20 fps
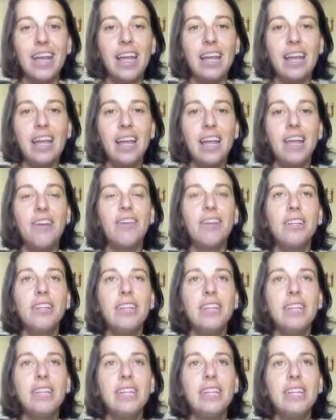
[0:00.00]

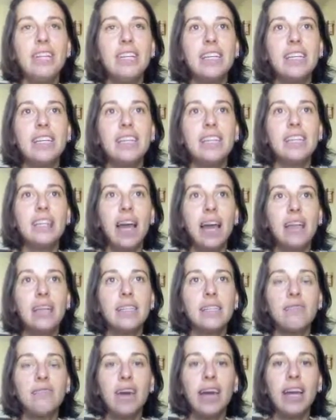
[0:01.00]
inherently
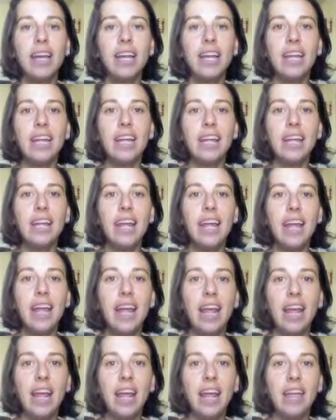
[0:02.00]
satisfying
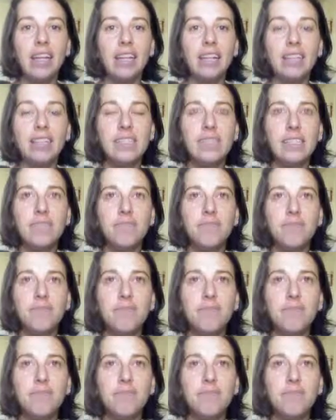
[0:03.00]
and